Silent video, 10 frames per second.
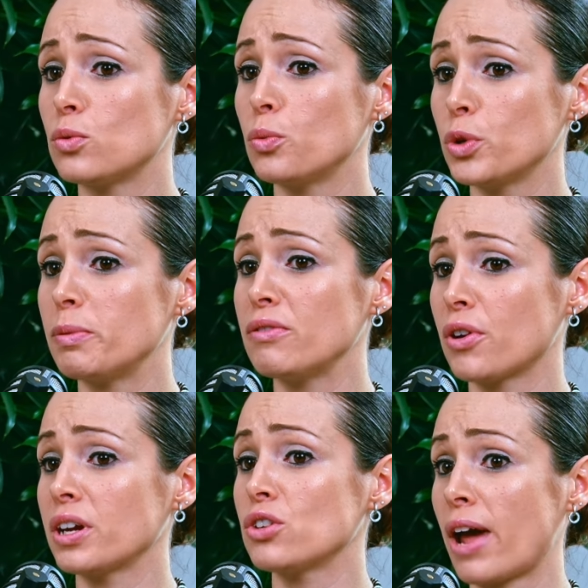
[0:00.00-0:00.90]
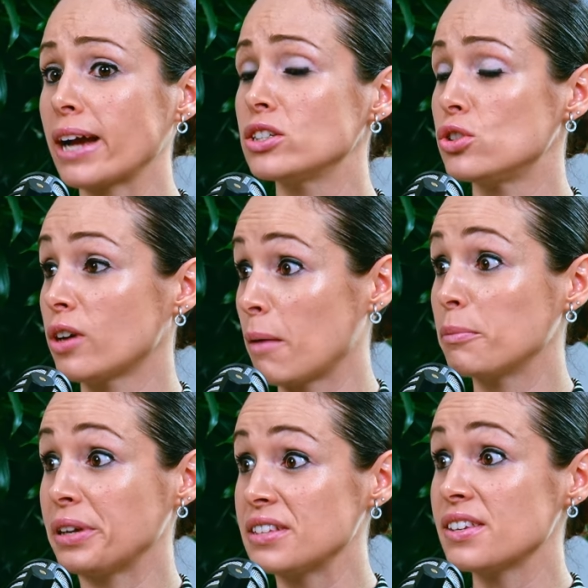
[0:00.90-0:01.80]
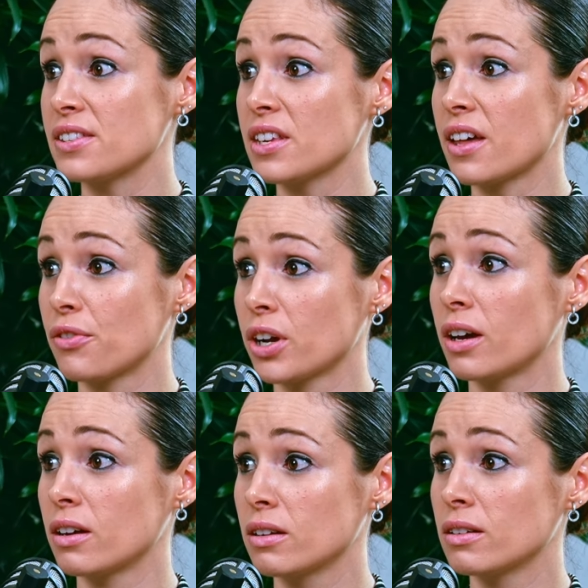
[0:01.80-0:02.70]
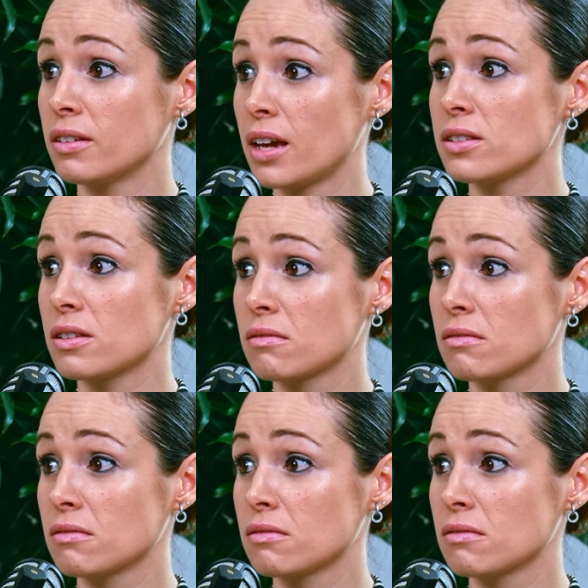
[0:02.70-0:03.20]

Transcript: would be very attractive to companies in South Africa. Yes.